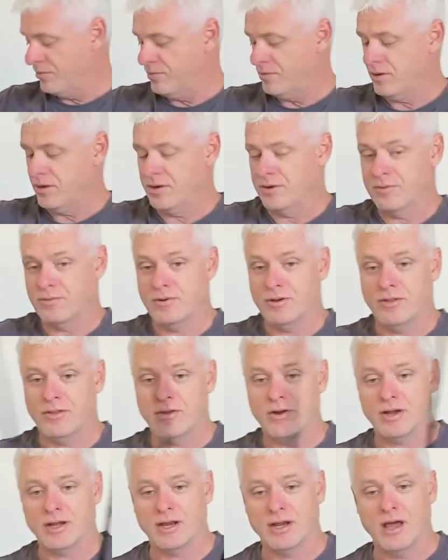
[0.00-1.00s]
the reel
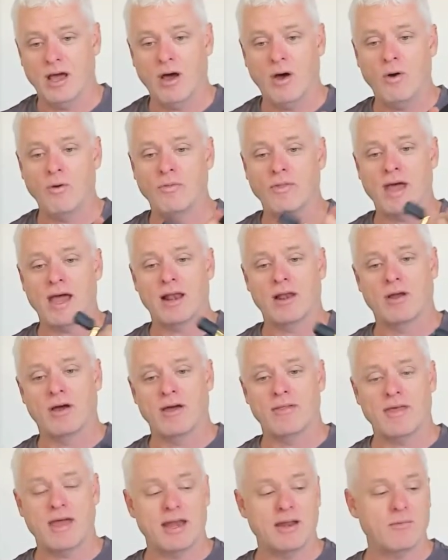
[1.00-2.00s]
there, I can hold that
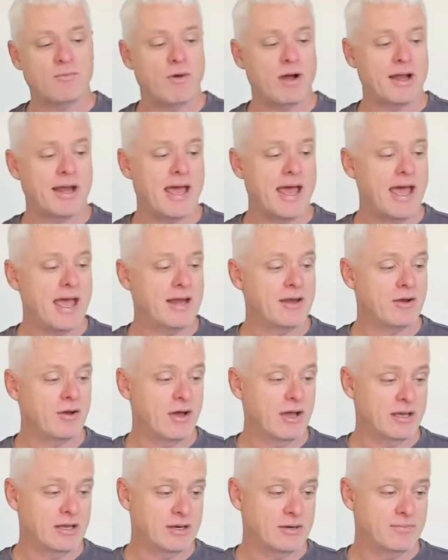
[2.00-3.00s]
like that in one hand, and
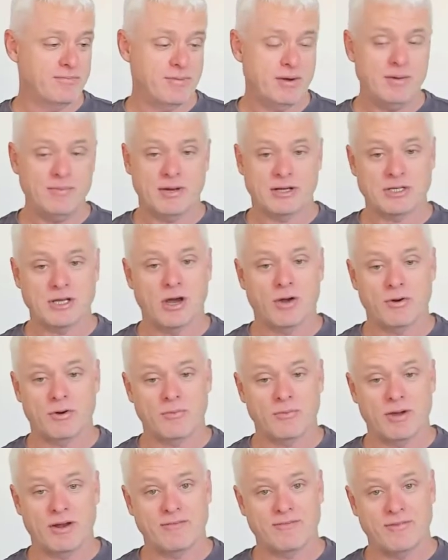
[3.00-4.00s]
I can pretty much hold it
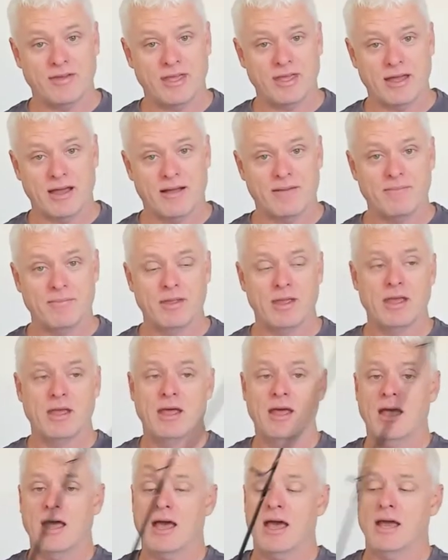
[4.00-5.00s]
in one finger,
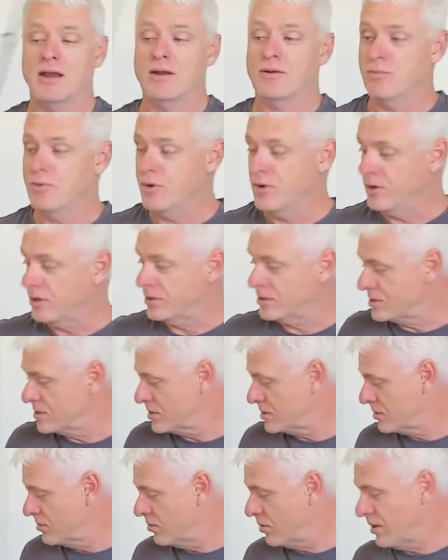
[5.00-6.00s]
and it
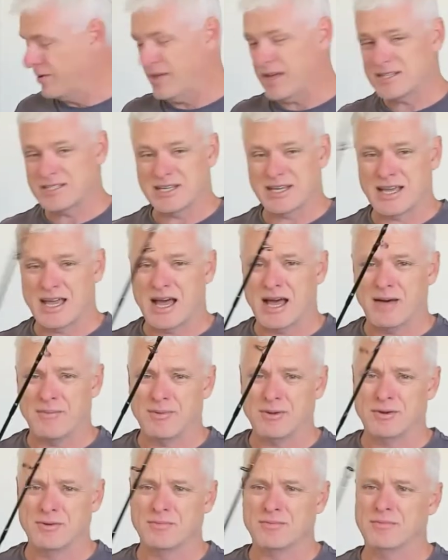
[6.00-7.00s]
works quite well. That's a
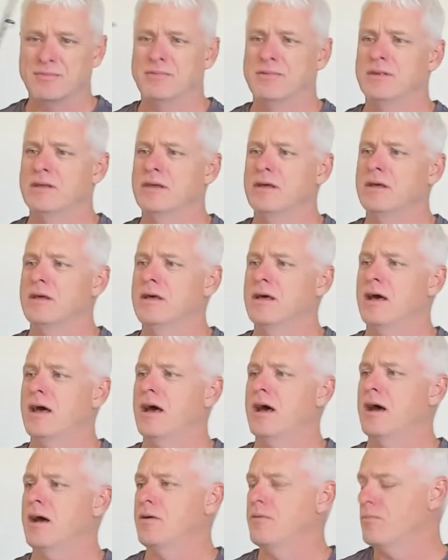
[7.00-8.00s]
carbon
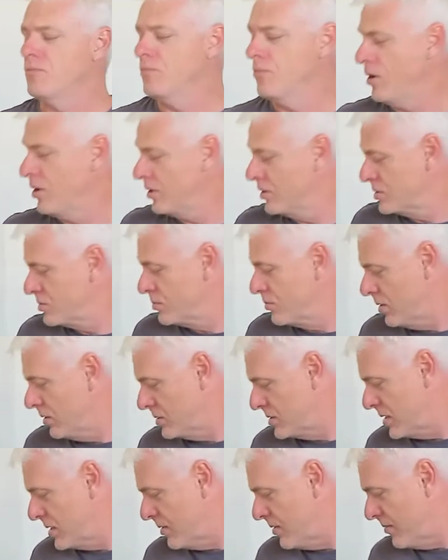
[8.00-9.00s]
rod as well,
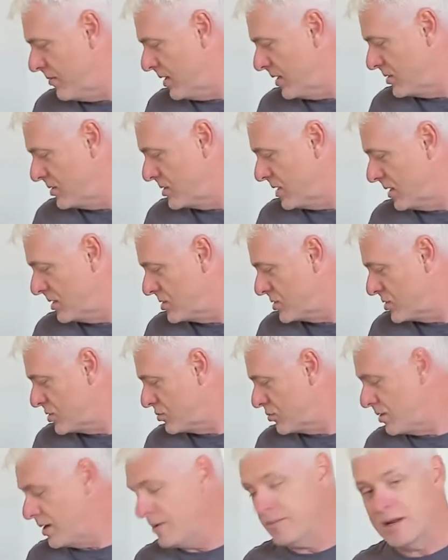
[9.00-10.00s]
so everything's
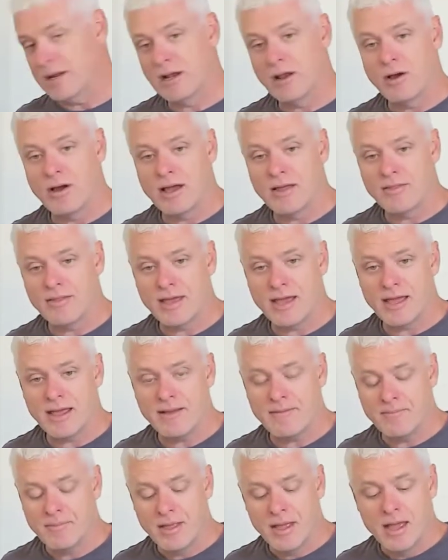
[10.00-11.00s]
extremely light there.
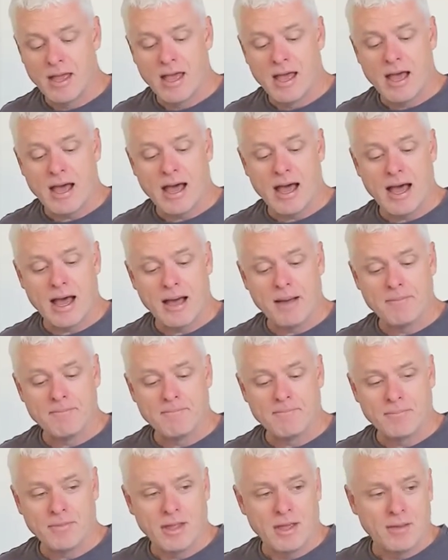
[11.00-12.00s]

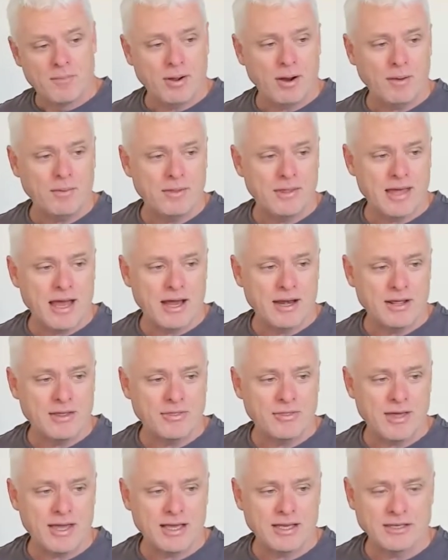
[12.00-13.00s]
Probably the only
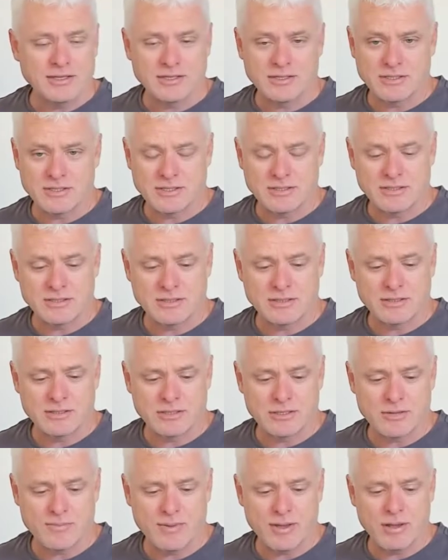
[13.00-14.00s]
things
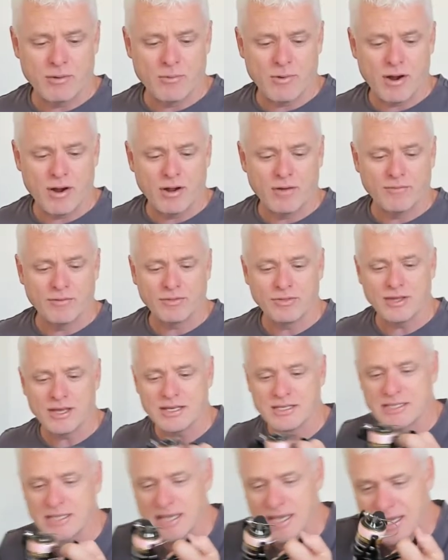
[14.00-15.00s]
to be aware of with
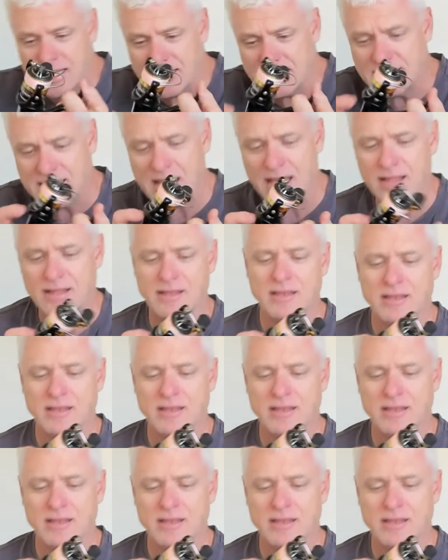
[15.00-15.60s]
this is that,